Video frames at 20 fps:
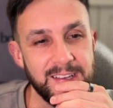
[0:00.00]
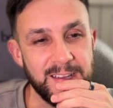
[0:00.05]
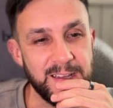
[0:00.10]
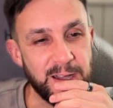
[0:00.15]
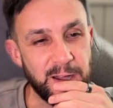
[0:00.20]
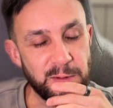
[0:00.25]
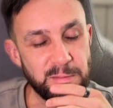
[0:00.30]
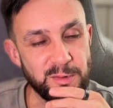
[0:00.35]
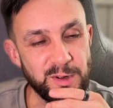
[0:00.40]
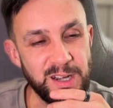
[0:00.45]

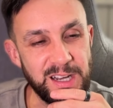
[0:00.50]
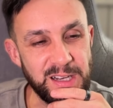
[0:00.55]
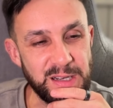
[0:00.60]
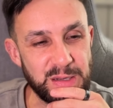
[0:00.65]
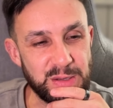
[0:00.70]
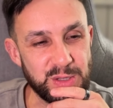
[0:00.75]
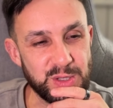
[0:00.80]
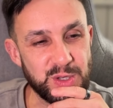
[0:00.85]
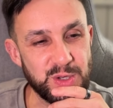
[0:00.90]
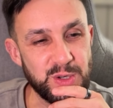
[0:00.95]
I'm really
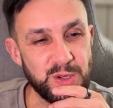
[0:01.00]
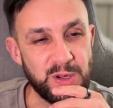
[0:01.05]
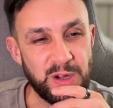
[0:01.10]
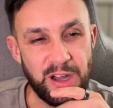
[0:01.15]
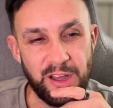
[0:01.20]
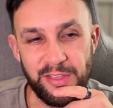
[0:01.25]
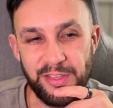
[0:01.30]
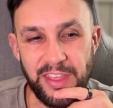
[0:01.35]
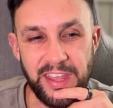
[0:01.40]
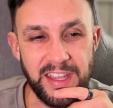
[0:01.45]
not sure.
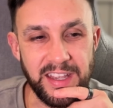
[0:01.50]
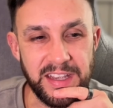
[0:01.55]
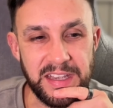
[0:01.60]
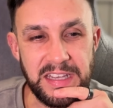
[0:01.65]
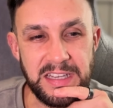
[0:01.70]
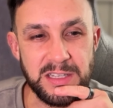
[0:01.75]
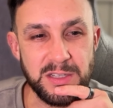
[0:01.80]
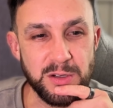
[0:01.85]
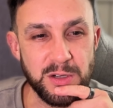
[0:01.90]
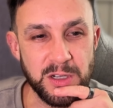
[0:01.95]
I think
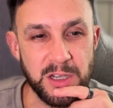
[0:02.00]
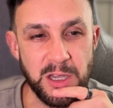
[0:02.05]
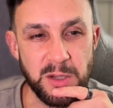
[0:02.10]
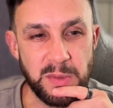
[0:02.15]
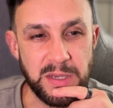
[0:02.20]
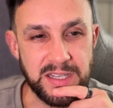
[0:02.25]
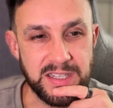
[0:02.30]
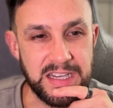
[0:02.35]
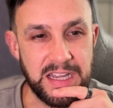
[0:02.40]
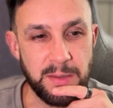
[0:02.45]
he's got to go
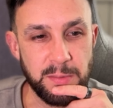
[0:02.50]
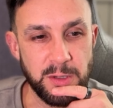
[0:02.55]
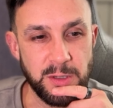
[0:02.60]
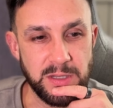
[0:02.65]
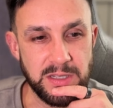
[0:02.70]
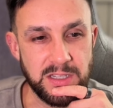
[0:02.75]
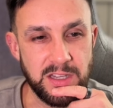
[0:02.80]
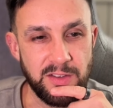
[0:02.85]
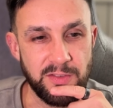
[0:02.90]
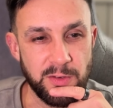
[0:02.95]
where Sabo
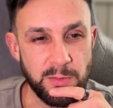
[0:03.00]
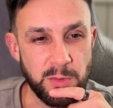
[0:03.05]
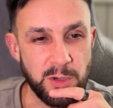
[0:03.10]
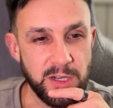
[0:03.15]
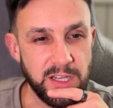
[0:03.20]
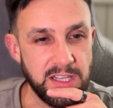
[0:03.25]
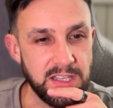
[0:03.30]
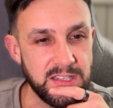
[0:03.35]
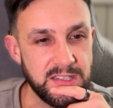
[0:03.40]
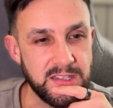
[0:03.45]
is, if I'm
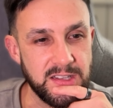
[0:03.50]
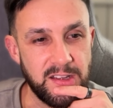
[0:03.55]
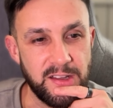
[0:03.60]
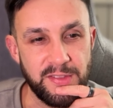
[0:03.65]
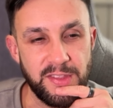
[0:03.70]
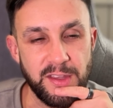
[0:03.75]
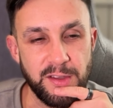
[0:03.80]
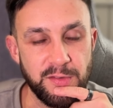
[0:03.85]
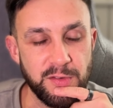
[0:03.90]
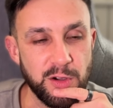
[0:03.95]
honest. I
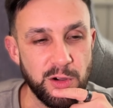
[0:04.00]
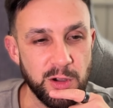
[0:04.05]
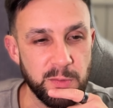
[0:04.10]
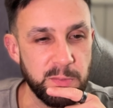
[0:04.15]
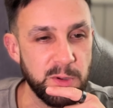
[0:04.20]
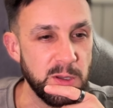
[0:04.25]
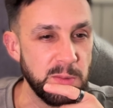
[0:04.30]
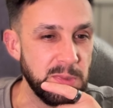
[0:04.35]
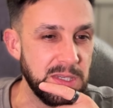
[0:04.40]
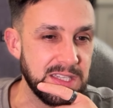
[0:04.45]
think I've got to
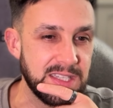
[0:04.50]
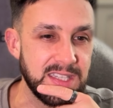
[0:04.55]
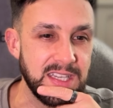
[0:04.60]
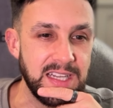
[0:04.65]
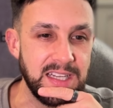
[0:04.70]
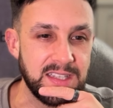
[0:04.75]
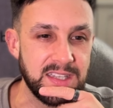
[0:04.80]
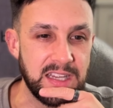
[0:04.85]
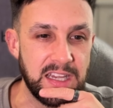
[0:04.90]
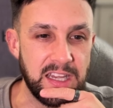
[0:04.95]
put him in
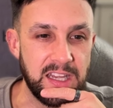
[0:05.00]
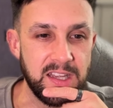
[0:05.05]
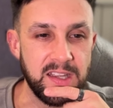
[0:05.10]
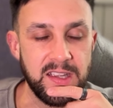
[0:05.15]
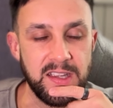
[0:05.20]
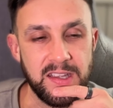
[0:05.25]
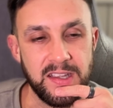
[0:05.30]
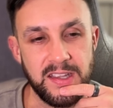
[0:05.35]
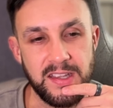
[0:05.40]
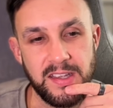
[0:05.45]
C tier.
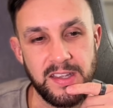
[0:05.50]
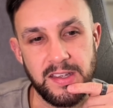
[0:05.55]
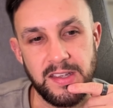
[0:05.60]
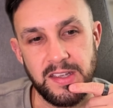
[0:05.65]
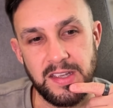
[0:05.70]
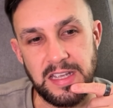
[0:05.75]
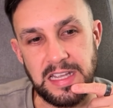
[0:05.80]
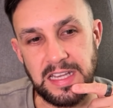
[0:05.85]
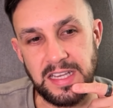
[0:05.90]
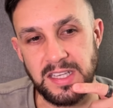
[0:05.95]

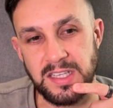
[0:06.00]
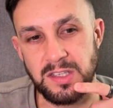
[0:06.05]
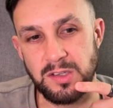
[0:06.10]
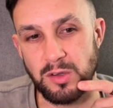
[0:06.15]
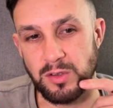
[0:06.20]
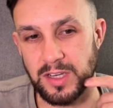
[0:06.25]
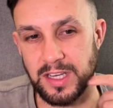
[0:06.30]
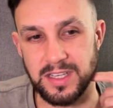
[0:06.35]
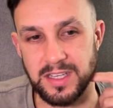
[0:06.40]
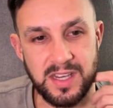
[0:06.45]
It's
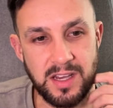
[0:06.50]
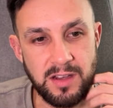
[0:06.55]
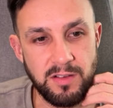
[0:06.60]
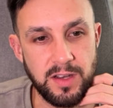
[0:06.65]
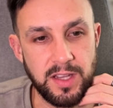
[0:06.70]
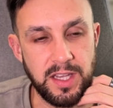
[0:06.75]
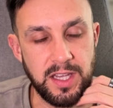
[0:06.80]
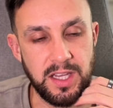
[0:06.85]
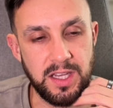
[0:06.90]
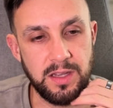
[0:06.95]
not
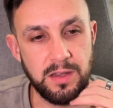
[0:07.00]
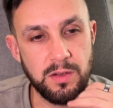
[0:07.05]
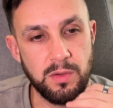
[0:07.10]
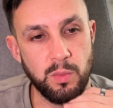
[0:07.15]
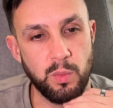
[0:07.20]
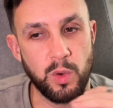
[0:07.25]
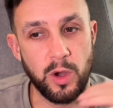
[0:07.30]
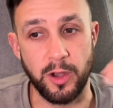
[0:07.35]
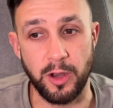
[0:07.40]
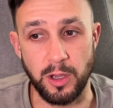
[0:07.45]
necessarily
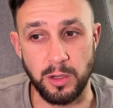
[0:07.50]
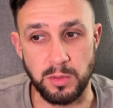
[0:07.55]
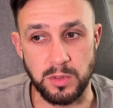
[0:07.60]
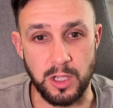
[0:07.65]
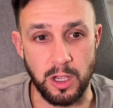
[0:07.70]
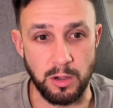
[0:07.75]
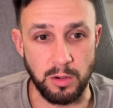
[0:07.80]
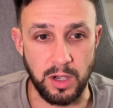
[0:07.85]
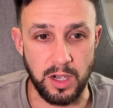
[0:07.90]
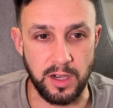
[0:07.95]
one I would
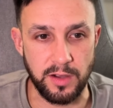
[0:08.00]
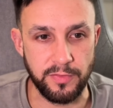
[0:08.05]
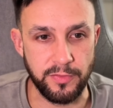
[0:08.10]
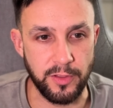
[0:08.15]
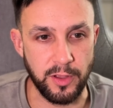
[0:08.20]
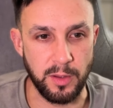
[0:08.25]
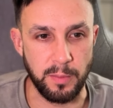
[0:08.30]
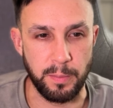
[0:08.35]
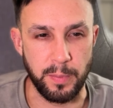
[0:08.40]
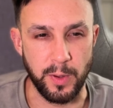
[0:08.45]
go
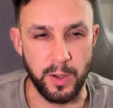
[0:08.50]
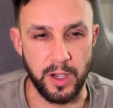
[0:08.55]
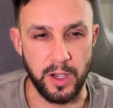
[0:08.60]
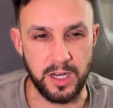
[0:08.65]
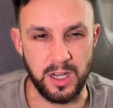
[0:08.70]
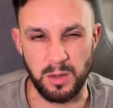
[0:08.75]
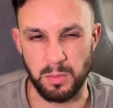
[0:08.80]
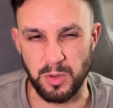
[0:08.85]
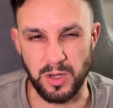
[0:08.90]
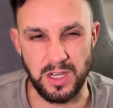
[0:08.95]
after, but I
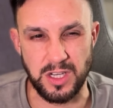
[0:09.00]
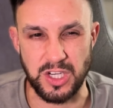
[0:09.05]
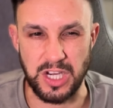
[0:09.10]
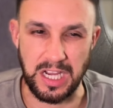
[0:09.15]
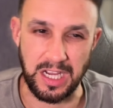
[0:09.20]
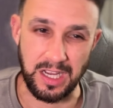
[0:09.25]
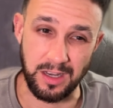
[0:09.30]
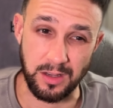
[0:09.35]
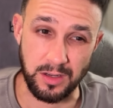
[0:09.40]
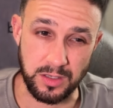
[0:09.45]
can
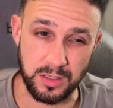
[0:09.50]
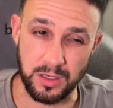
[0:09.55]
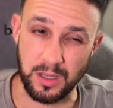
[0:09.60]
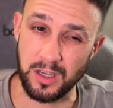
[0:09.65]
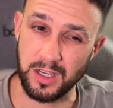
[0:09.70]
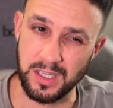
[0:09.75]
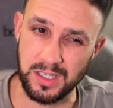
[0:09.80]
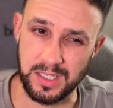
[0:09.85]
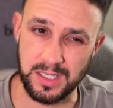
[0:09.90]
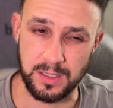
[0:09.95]
appreciate it looks
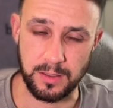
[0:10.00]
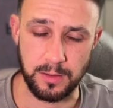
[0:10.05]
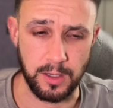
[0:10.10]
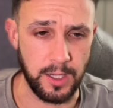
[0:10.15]
nice.